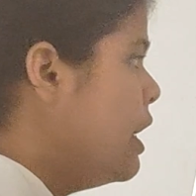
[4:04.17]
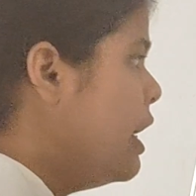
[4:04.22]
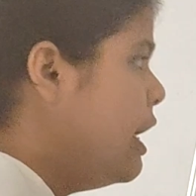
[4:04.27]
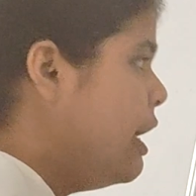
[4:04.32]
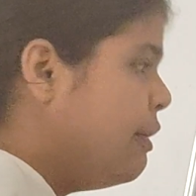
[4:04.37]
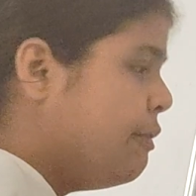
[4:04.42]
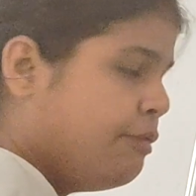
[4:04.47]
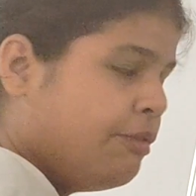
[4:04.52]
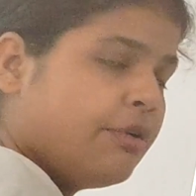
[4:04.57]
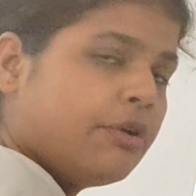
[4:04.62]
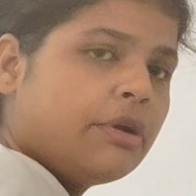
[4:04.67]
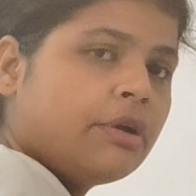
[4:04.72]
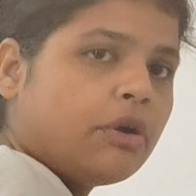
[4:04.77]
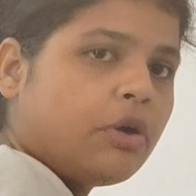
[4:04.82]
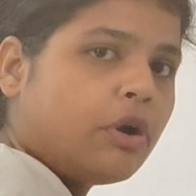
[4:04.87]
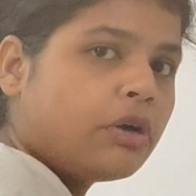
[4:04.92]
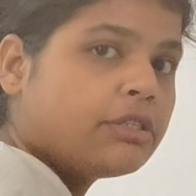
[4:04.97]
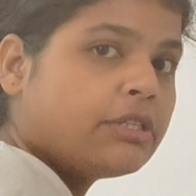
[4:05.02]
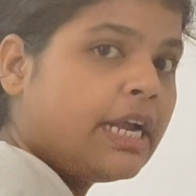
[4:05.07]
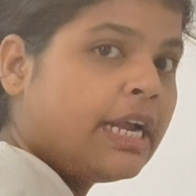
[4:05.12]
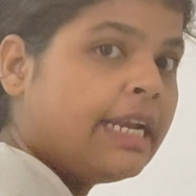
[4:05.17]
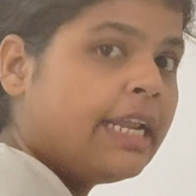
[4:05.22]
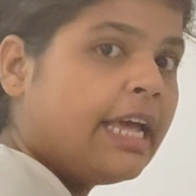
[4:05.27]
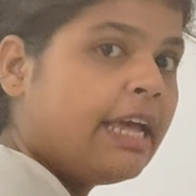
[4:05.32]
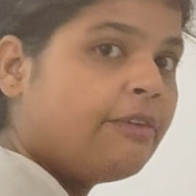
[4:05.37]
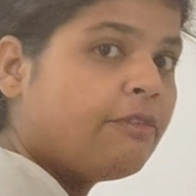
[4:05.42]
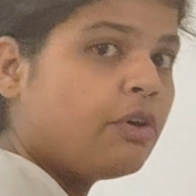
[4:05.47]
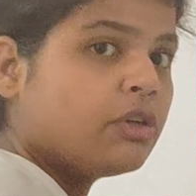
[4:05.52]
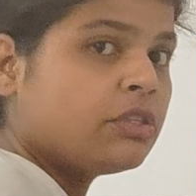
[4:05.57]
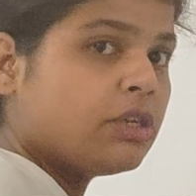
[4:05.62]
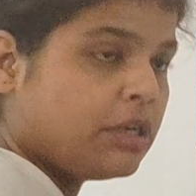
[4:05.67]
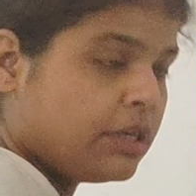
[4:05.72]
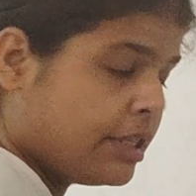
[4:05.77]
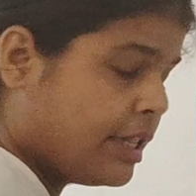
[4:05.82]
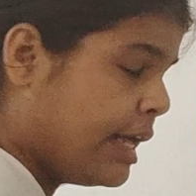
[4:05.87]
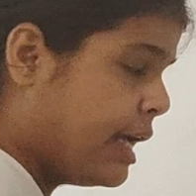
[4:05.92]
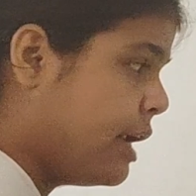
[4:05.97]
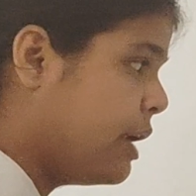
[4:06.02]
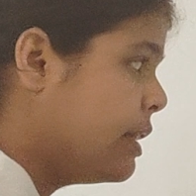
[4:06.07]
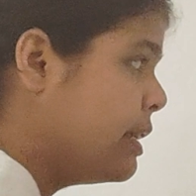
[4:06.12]
if oxide layer
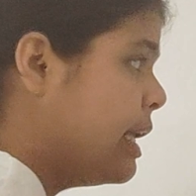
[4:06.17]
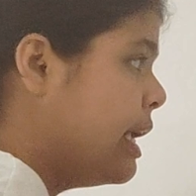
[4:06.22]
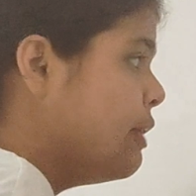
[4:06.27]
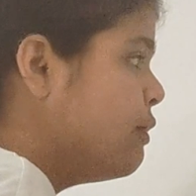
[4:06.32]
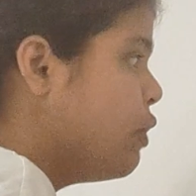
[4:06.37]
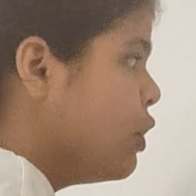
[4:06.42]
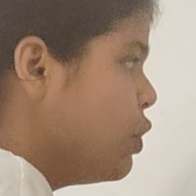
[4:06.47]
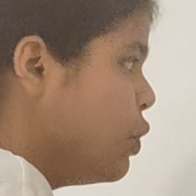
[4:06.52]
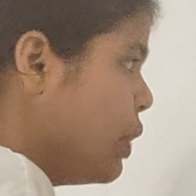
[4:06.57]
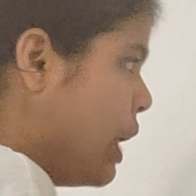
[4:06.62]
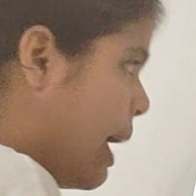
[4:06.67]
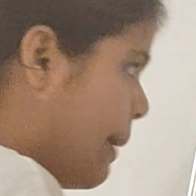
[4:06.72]
wasn't there, then what would